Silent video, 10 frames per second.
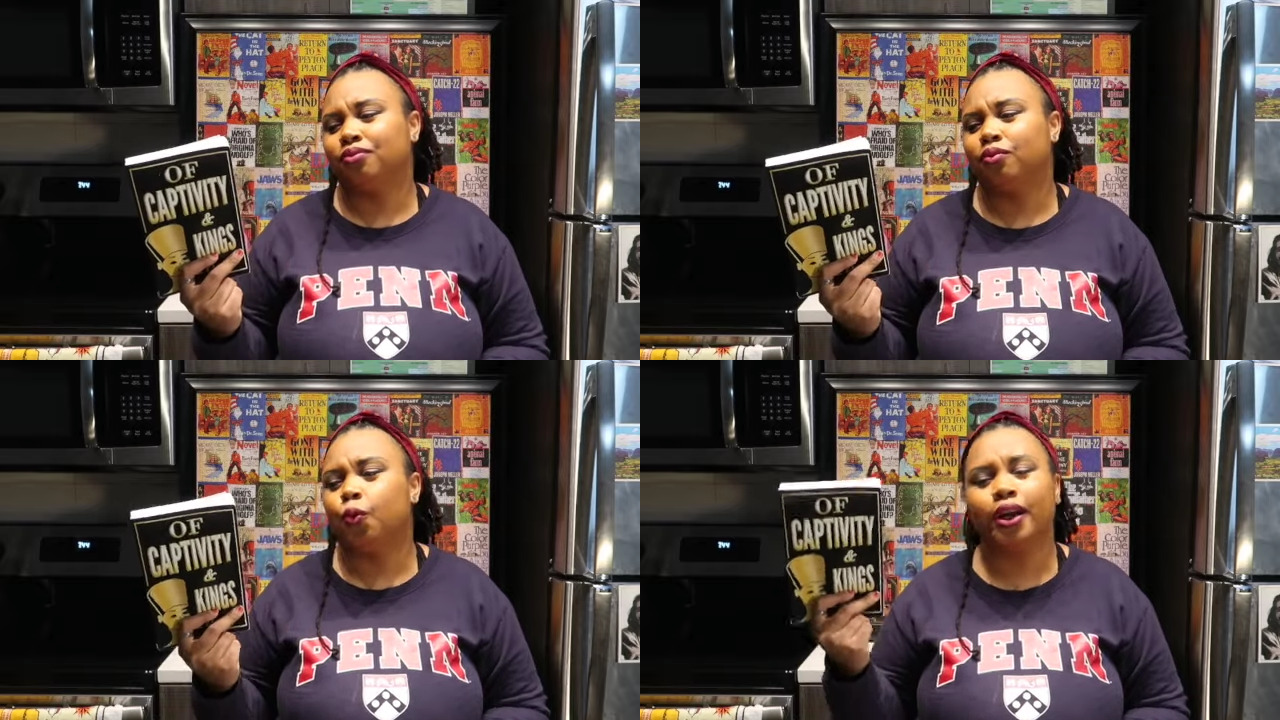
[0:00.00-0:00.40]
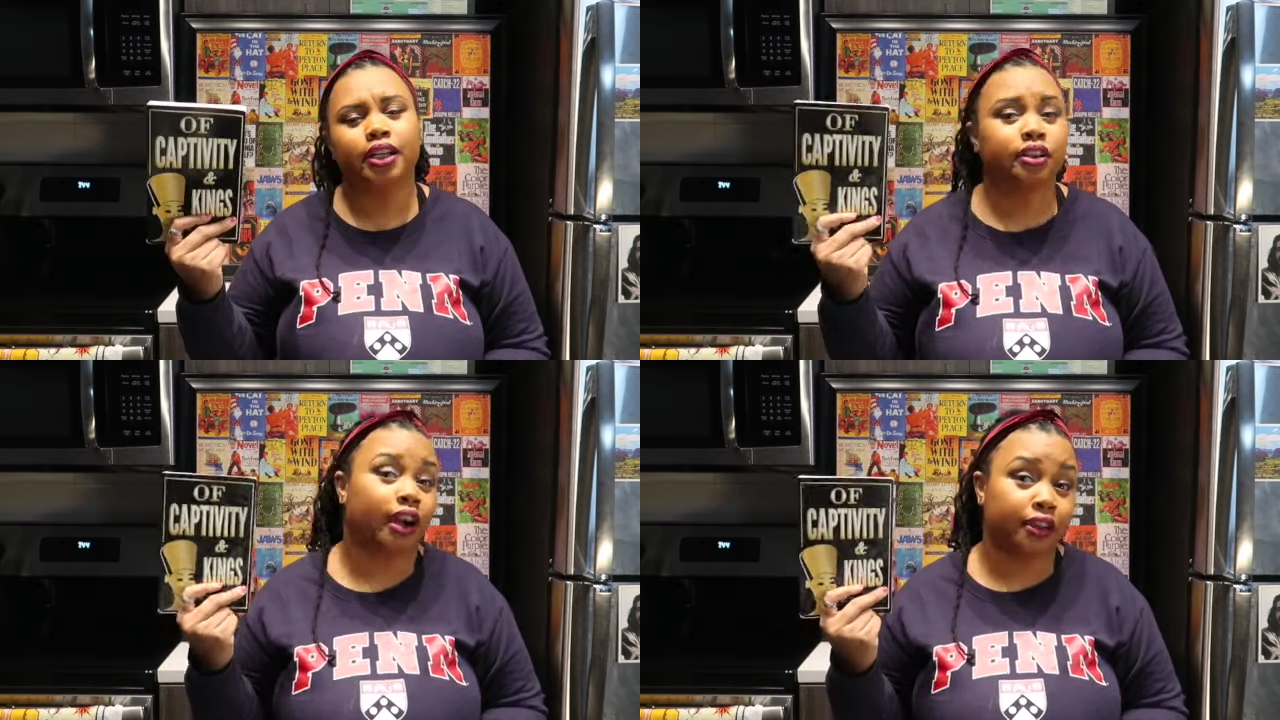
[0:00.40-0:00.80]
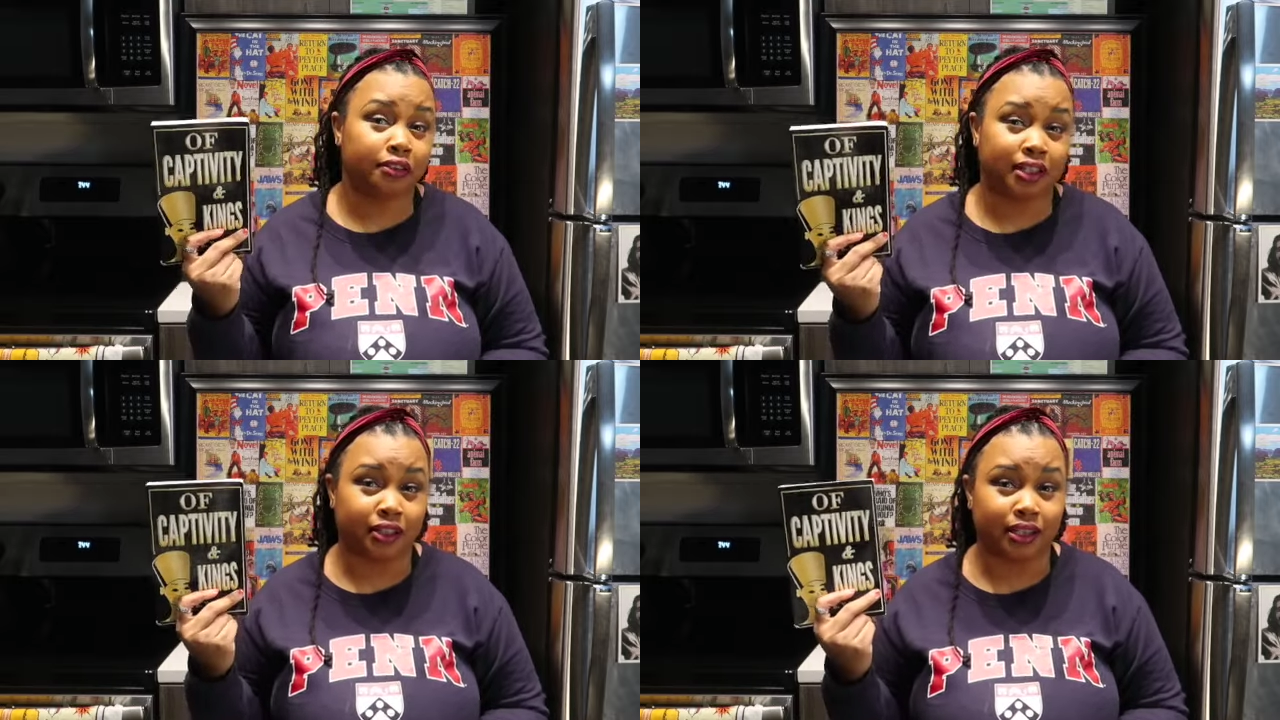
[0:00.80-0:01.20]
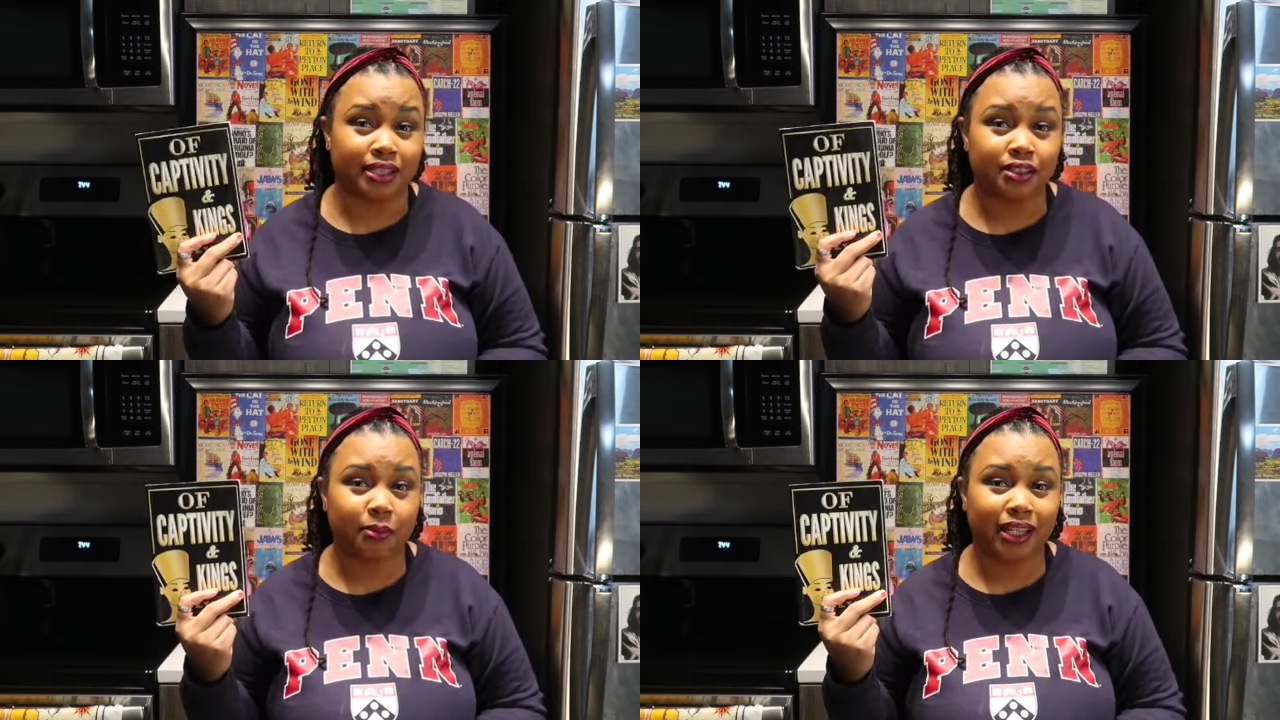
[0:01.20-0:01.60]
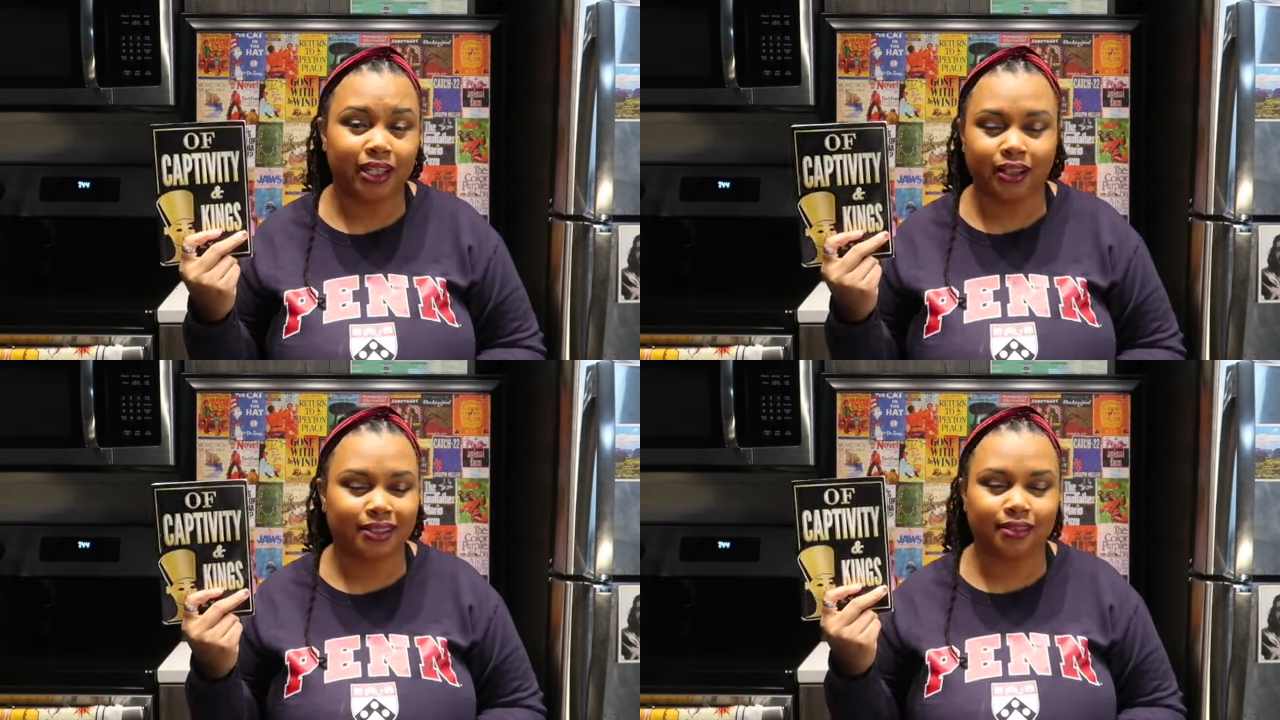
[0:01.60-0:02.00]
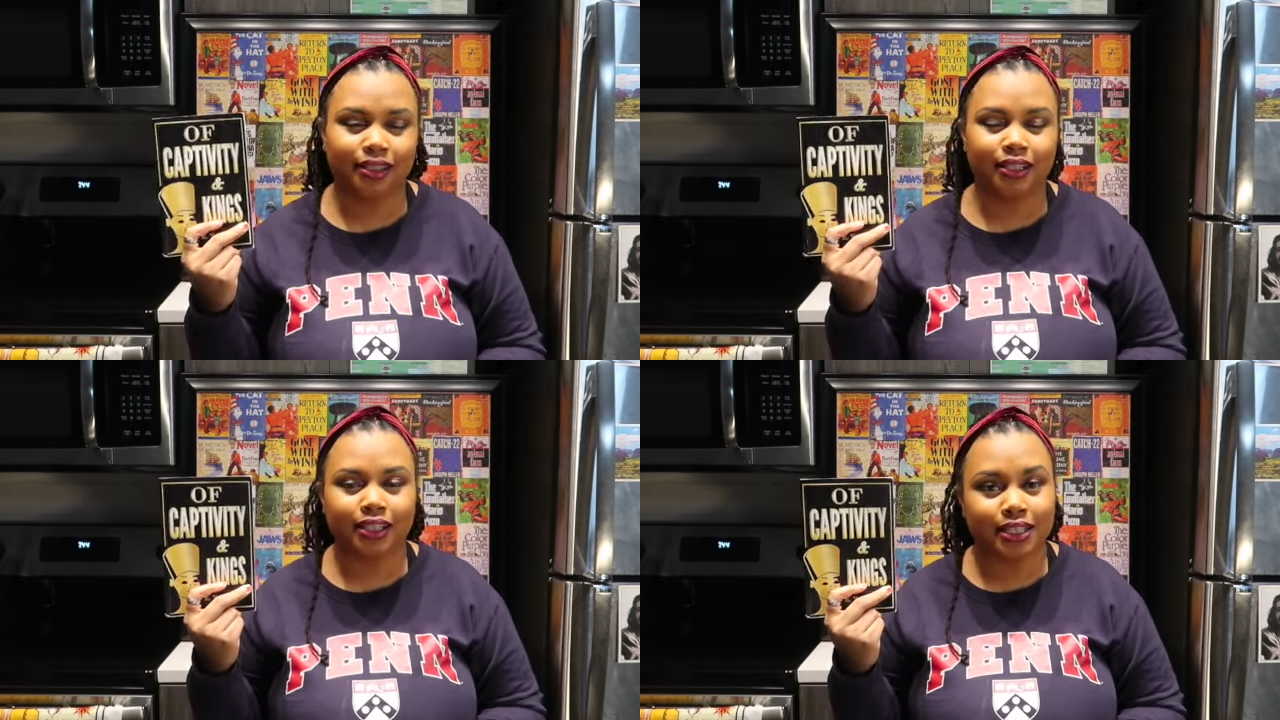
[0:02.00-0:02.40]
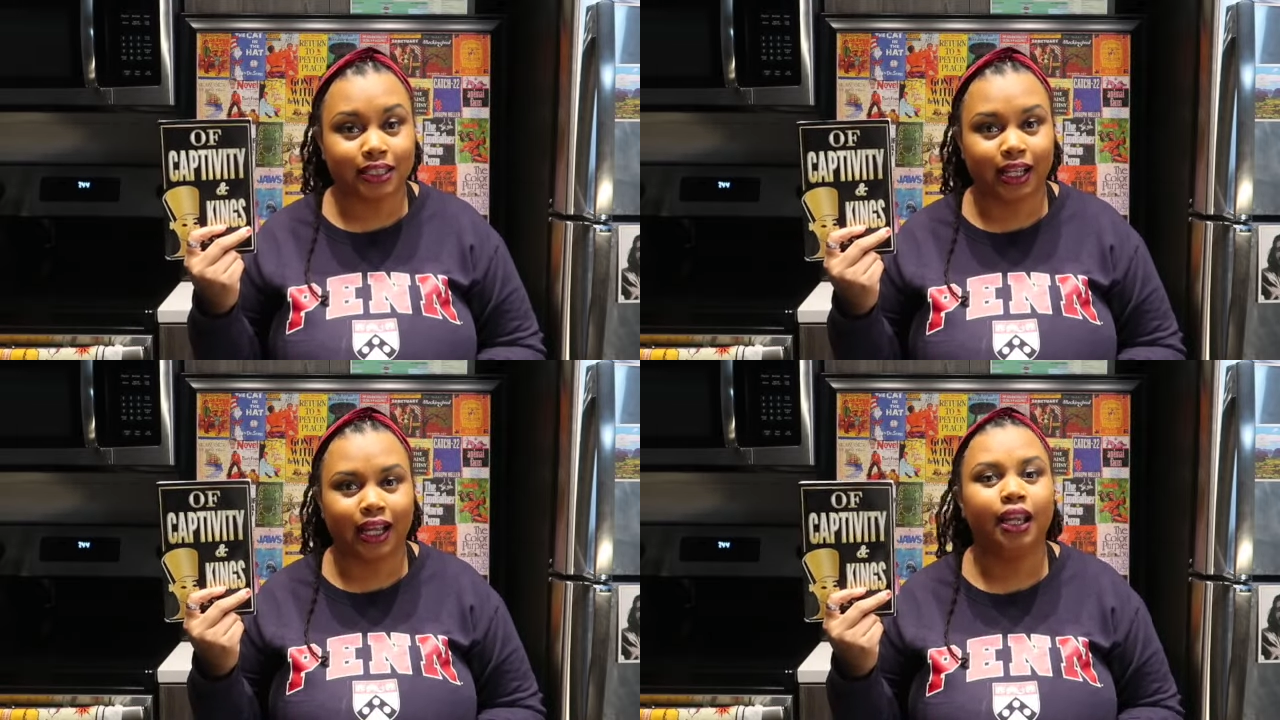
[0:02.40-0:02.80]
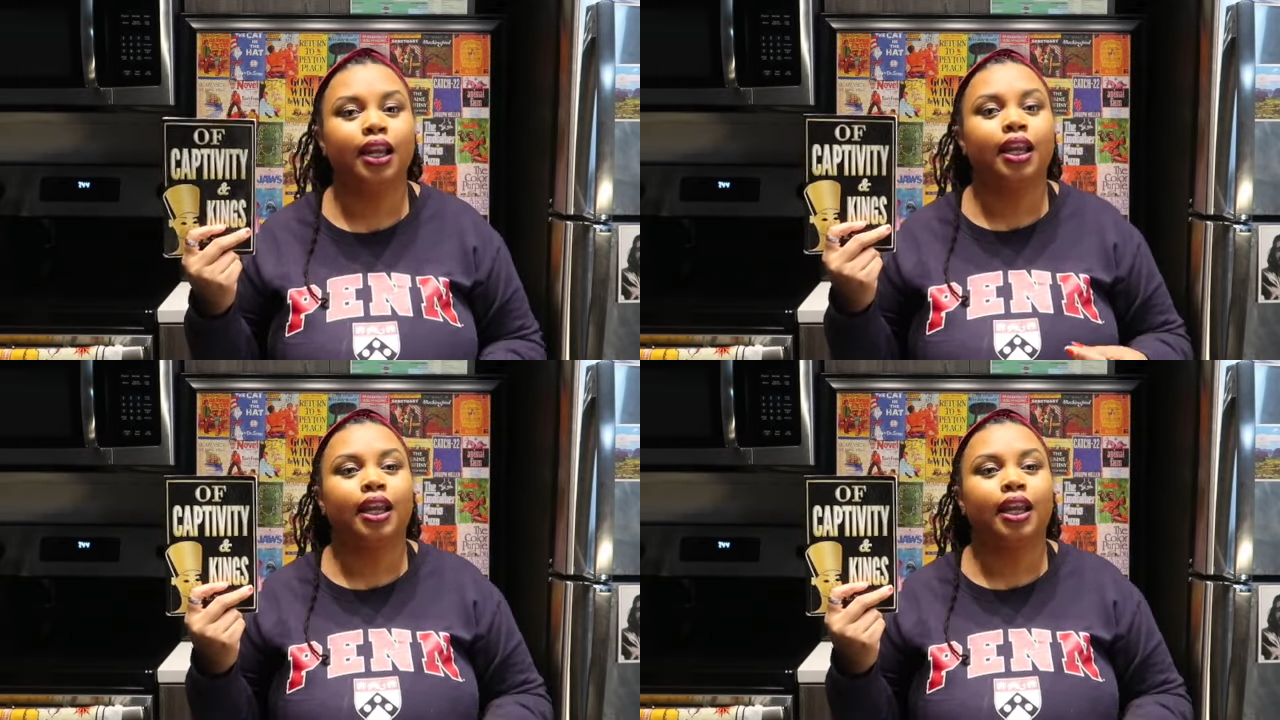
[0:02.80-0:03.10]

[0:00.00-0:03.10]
one could argue that there is no main character, and I think that's a lie.